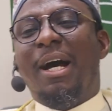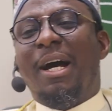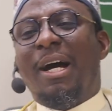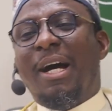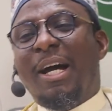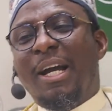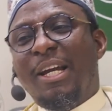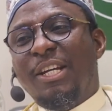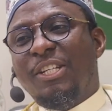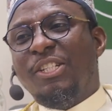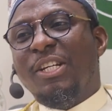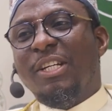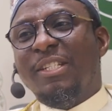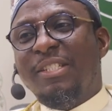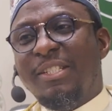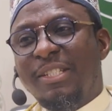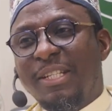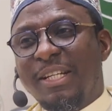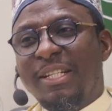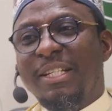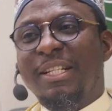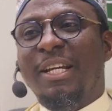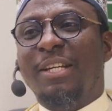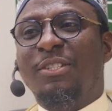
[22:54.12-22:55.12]
Aisha's
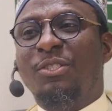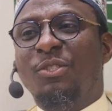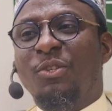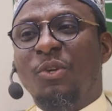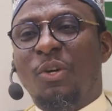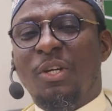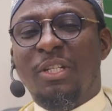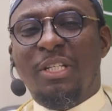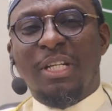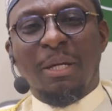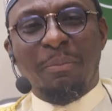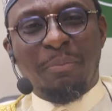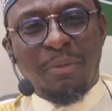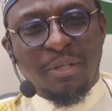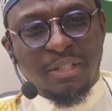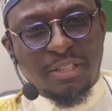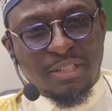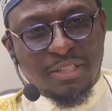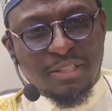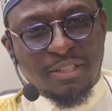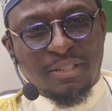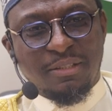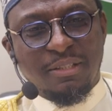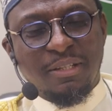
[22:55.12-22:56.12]
sickness got a
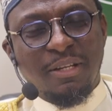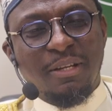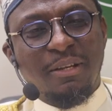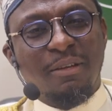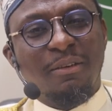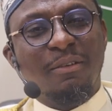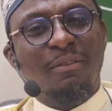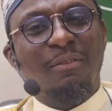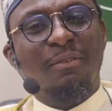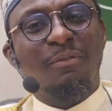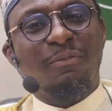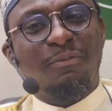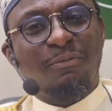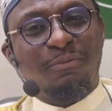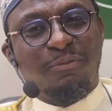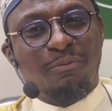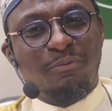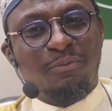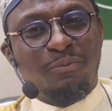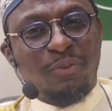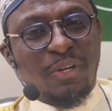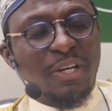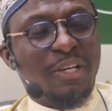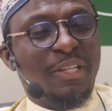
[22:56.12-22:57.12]
bit
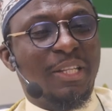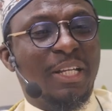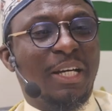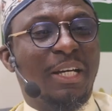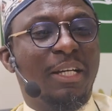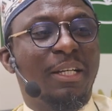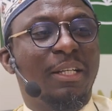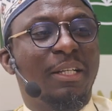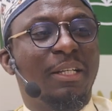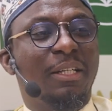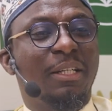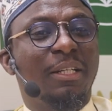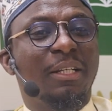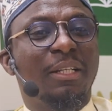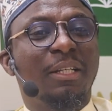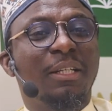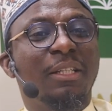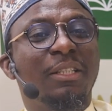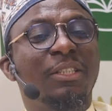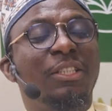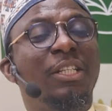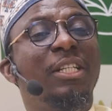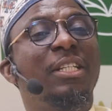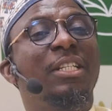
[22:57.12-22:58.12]
further.
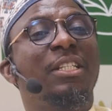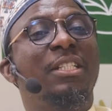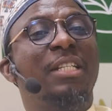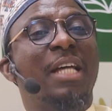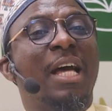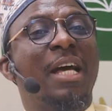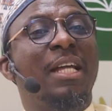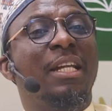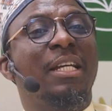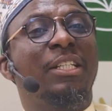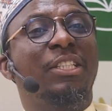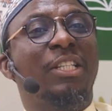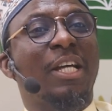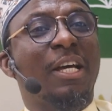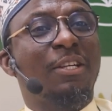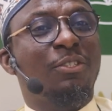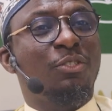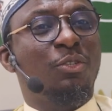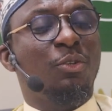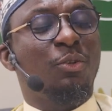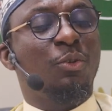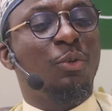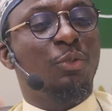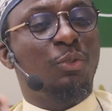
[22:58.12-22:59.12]
She decided she
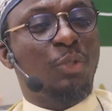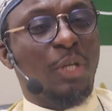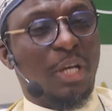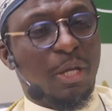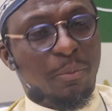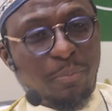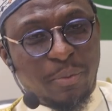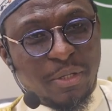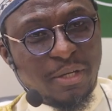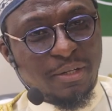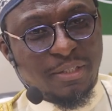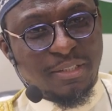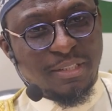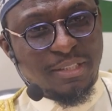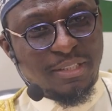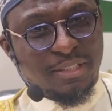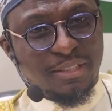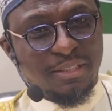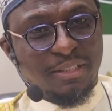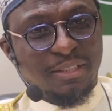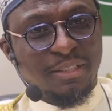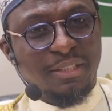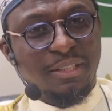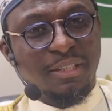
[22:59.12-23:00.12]
has to go to her
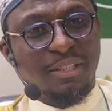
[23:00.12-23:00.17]
parents.